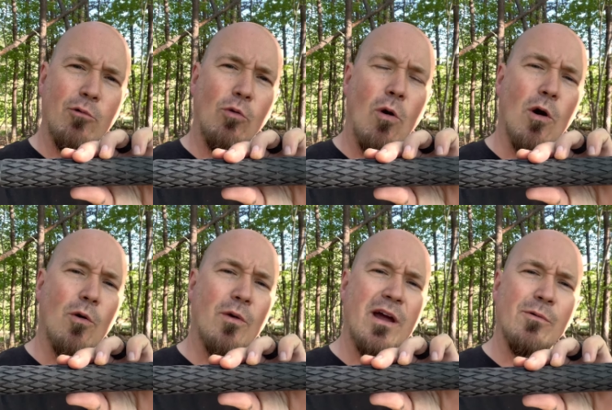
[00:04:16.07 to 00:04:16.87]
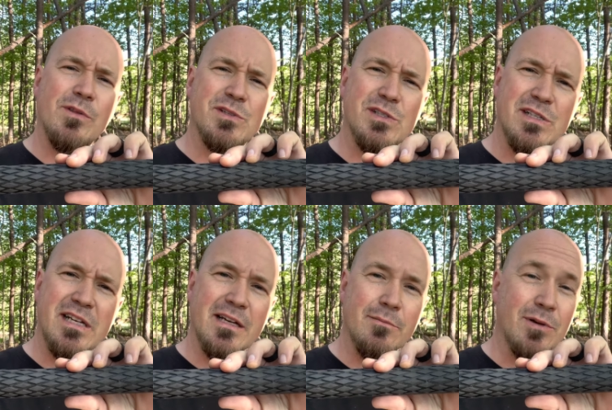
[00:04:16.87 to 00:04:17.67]
to walk around with a
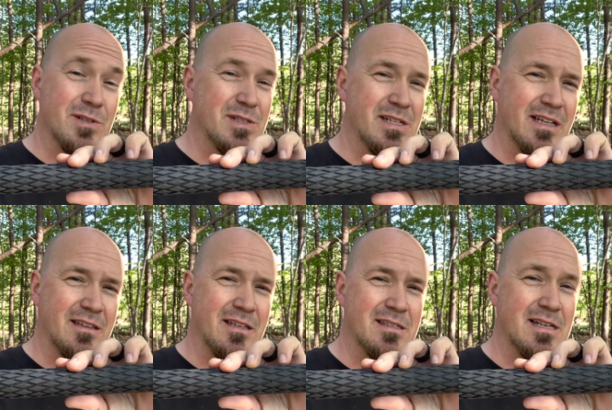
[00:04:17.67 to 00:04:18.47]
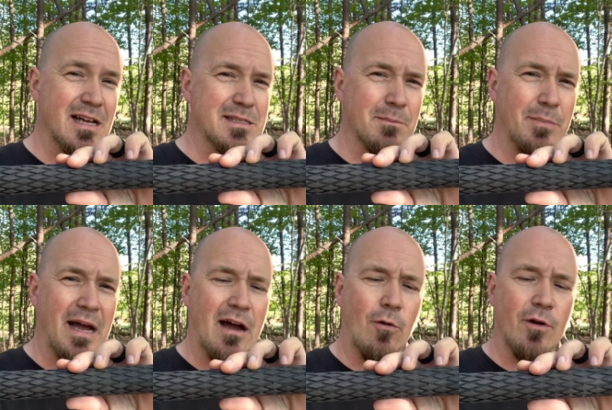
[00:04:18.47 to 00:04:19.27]
stick, but a stick that's got some
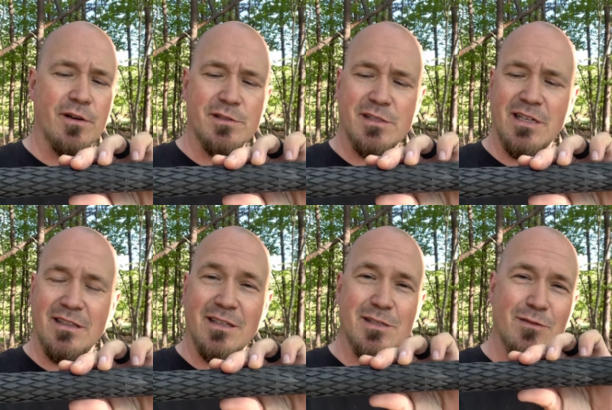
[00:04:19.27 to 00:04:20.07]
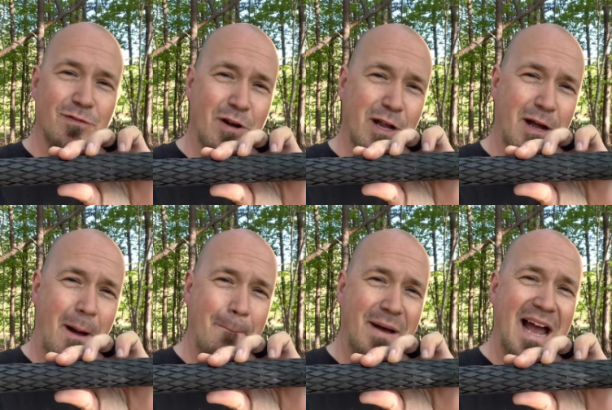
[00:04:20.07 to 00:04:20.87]
power and a stick that's very
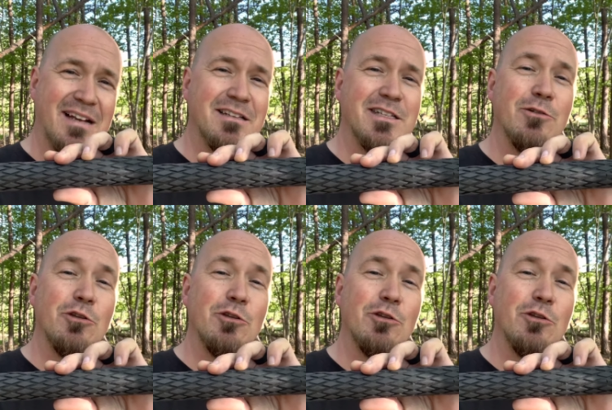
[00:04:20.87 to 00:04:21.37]
compact until